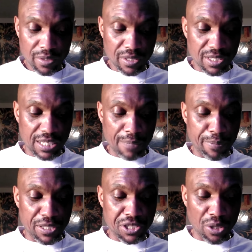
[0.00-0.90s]
The
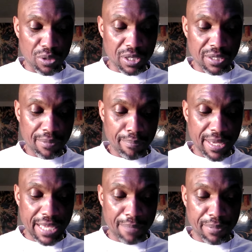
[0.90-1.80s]
sleeping Joker may
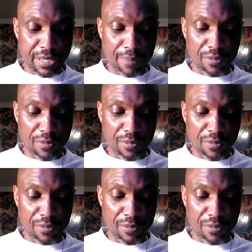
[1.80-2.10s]
yet become